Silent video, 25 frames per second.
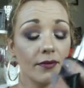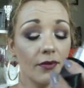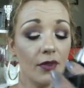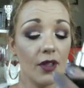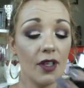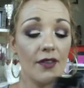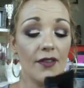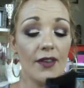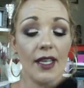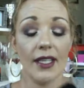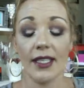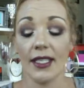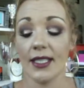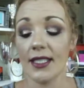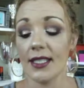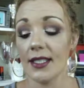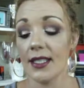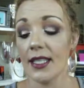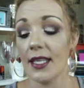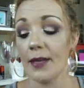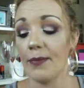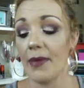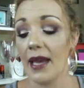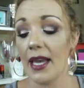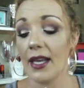well, if I can get
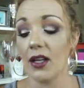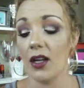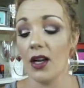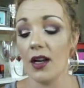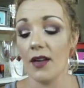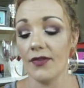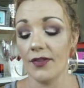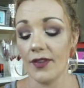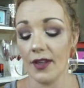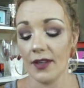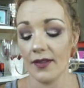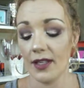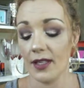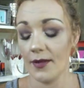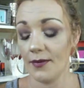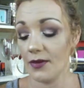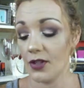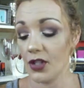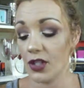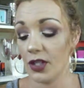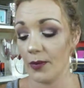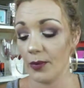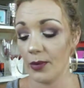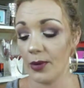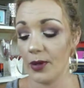the lid back off of it,
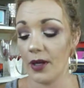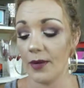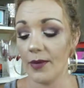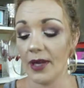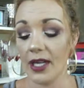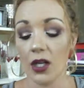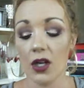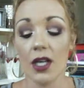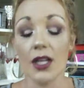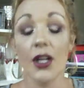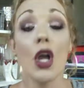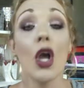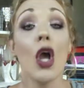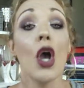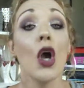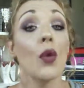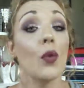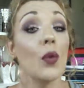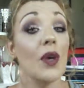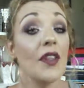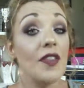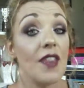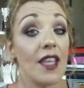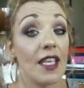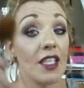so put it back on.
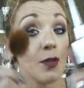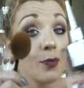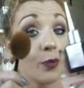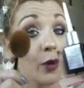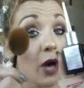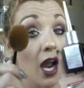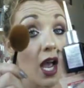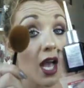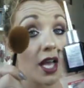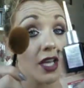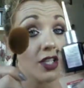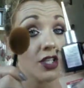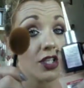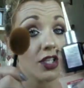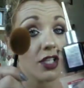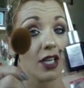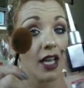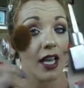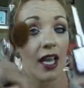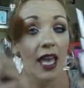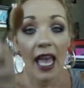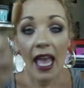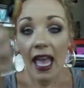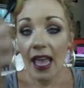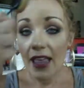With this brush,
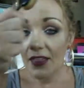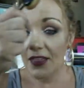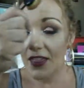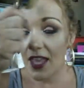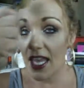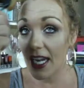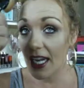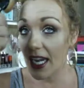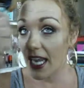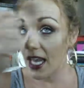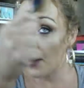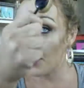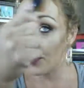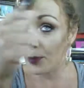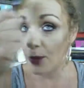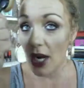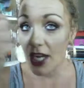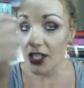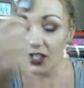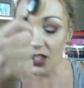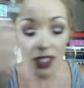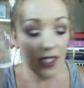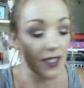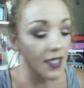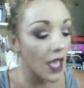then it
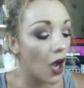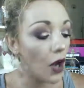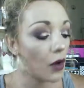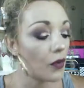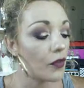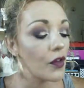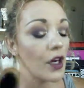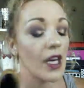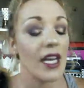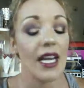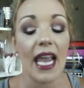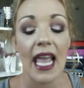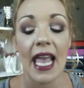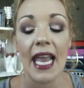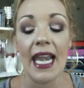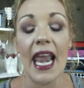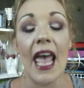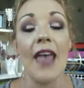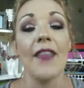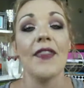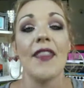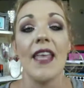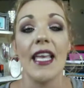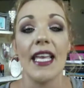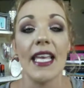brushes over it, and
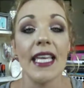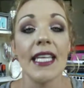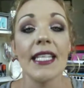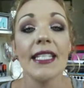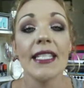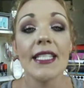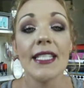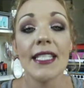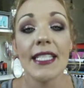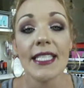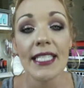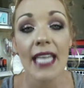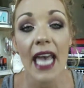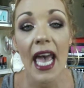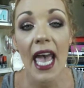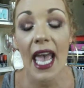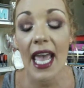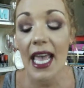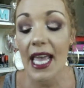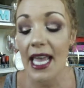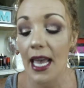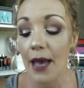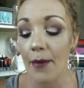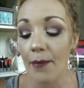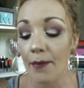at the end of the
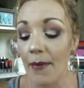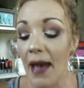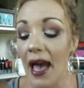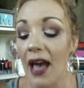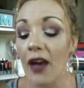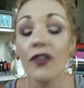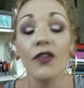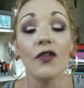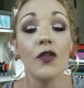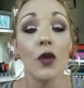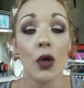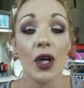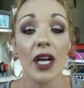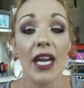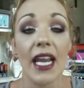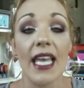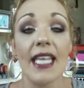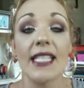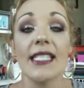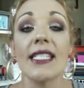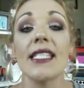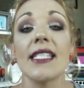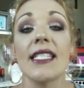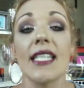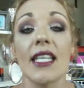day, my
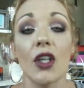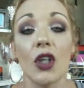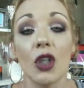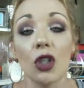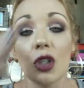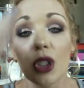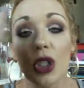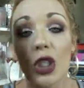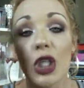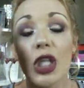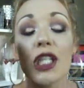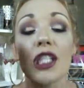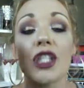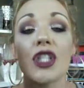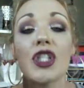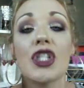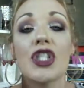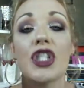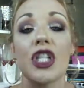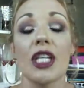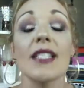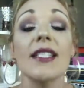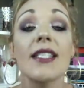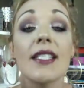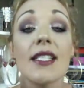forehead still
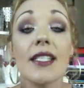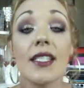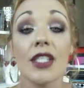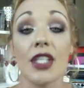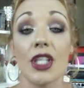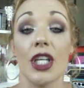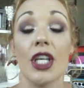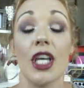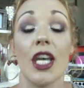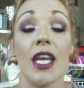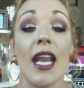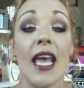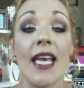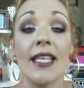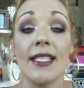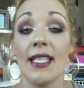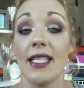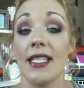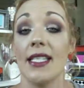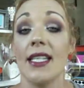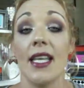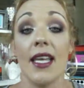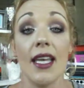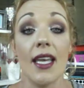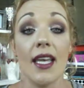looks just as good as
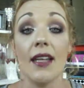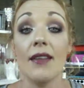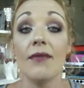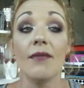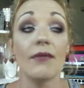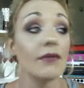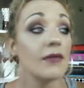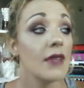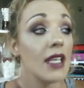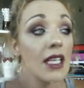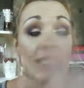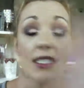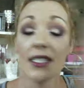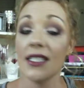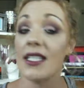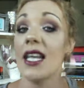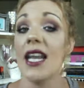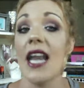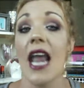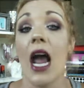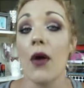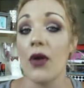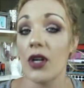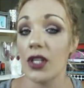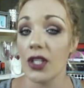it did
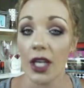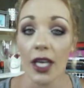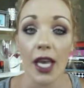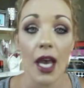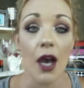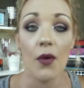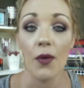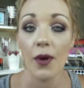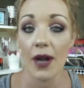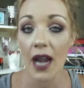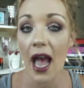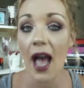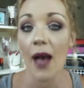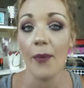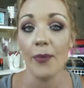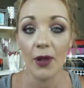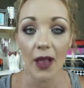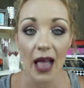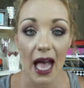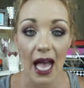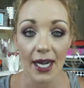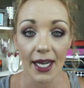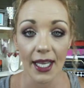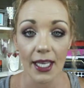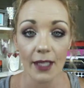10 hours ago when I
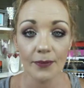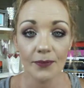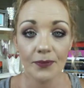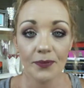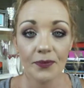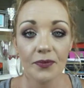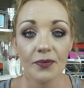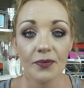applied it.